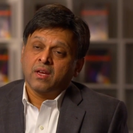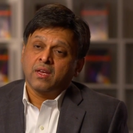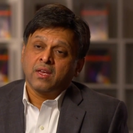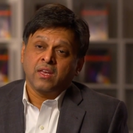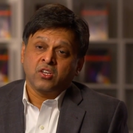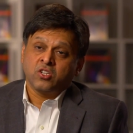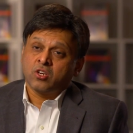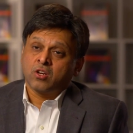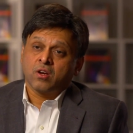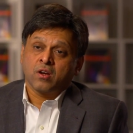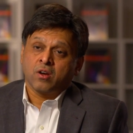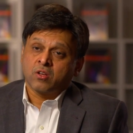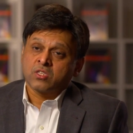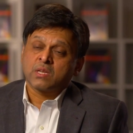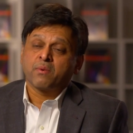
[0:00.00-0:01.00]
each year
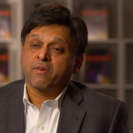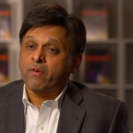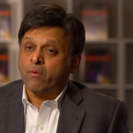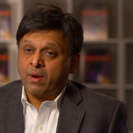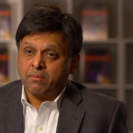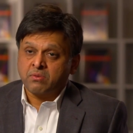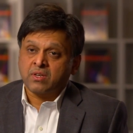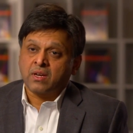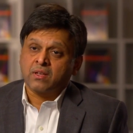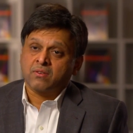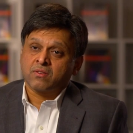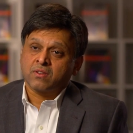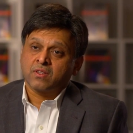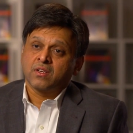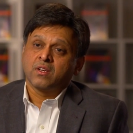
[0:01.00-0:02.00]
on some of our
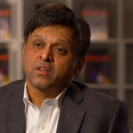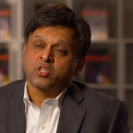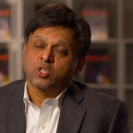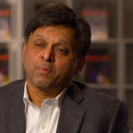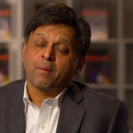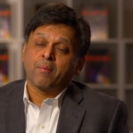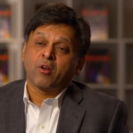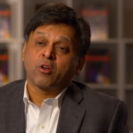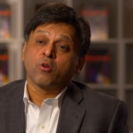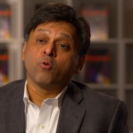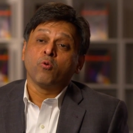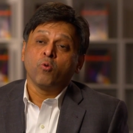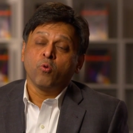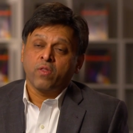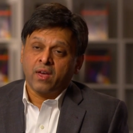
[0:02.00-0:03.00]
websites. So being able to know
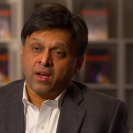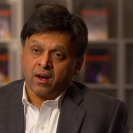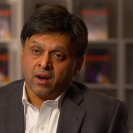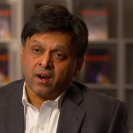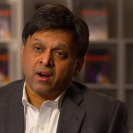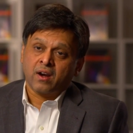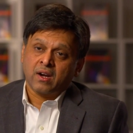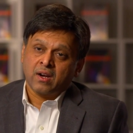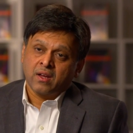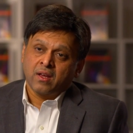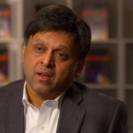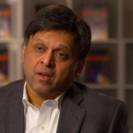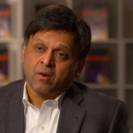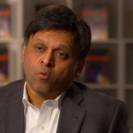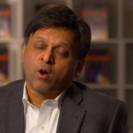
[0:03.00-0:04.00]
who they are,
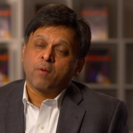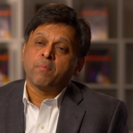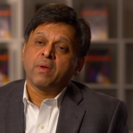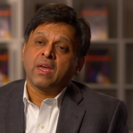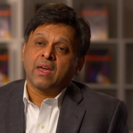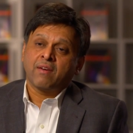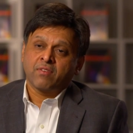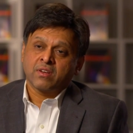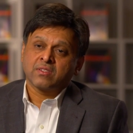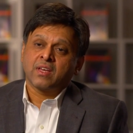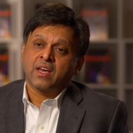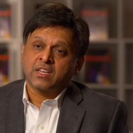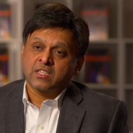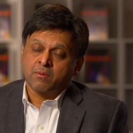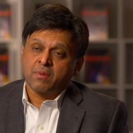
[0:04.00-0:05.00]
what behaviors they
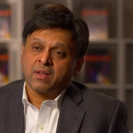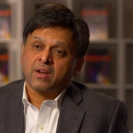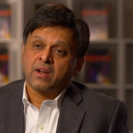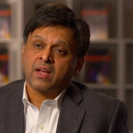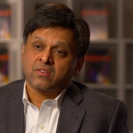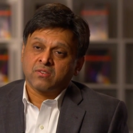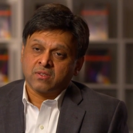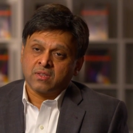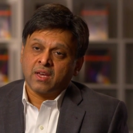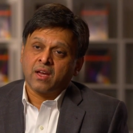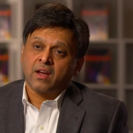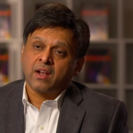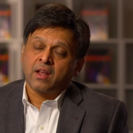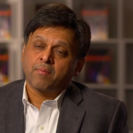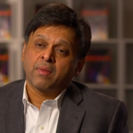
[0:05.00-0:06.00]
exhibited at
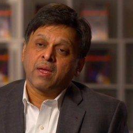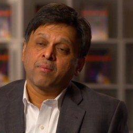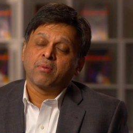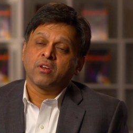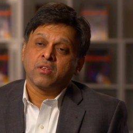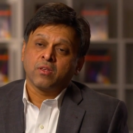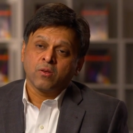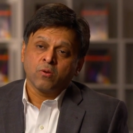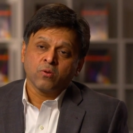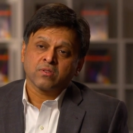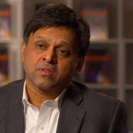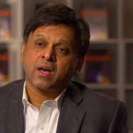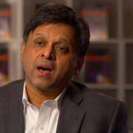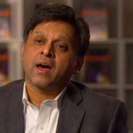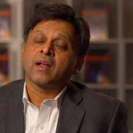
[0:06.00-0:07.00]
scale, and be able to use
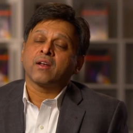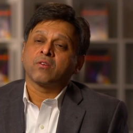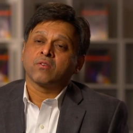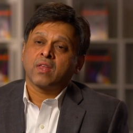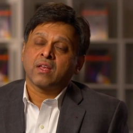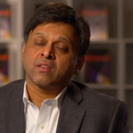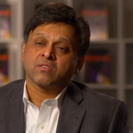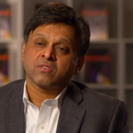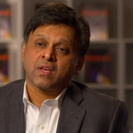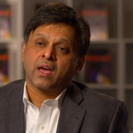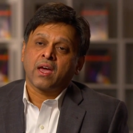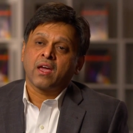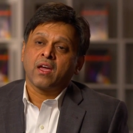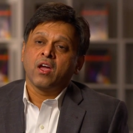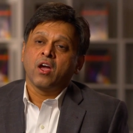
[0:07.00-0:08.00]
that to then
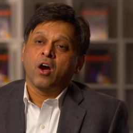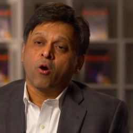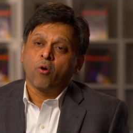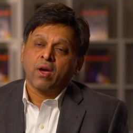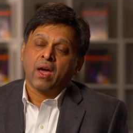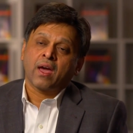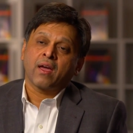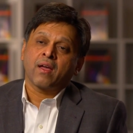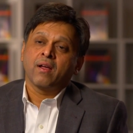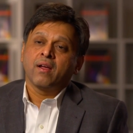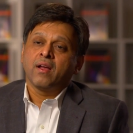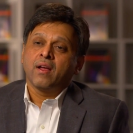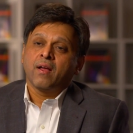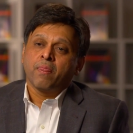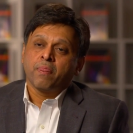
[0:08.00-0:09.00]
say, okay,
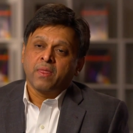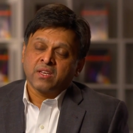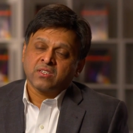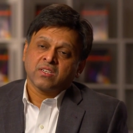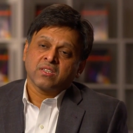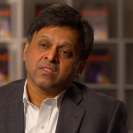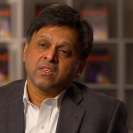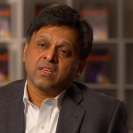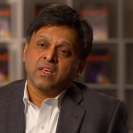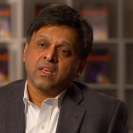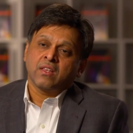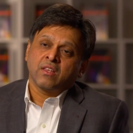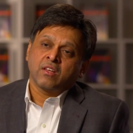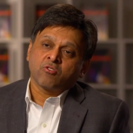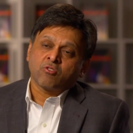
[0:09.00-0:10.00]
this is
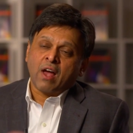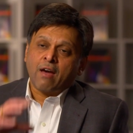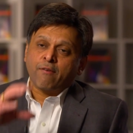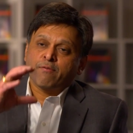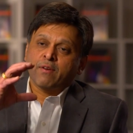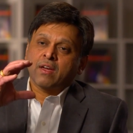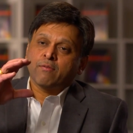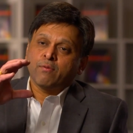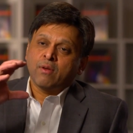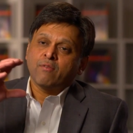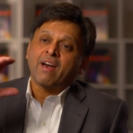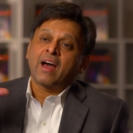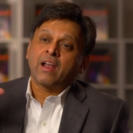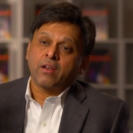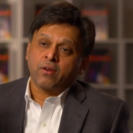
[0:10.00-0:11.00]
the traffic we
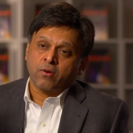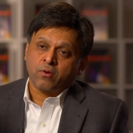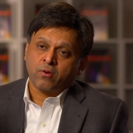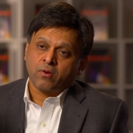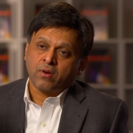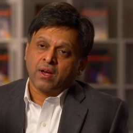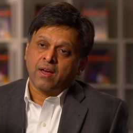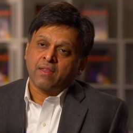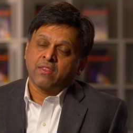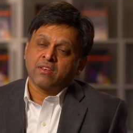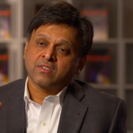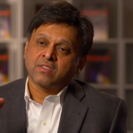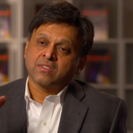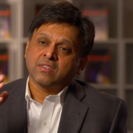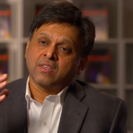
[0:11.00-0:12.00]
value, and
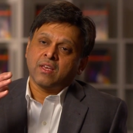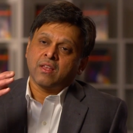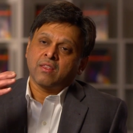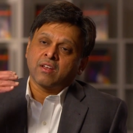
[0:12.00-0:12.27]
this is the